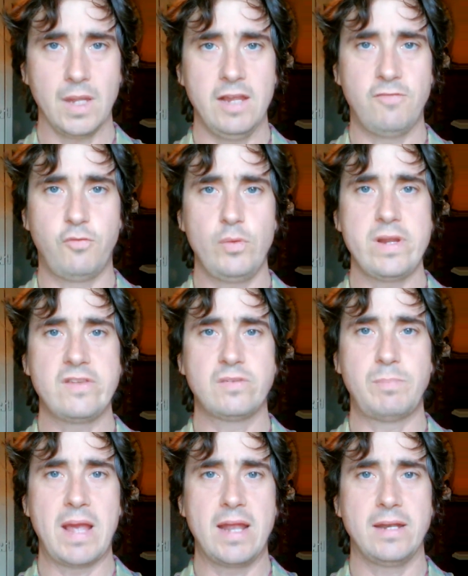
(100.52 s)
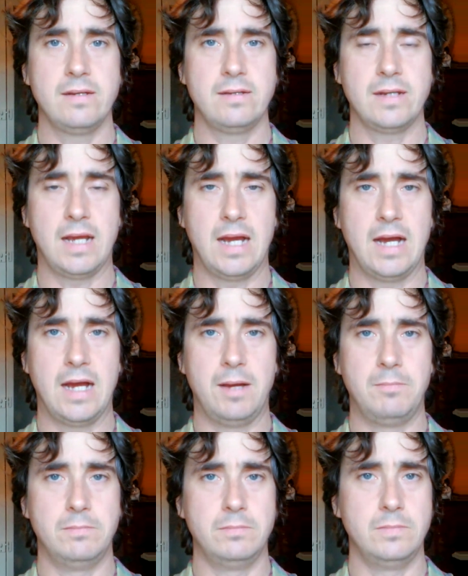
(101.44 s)
if we spend,
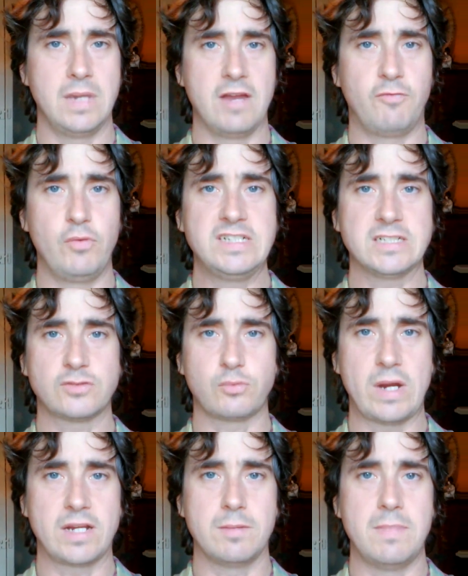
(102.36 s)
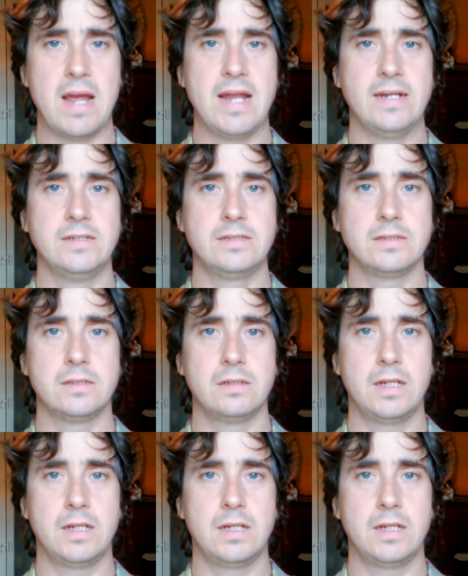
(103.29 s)
if we just recommend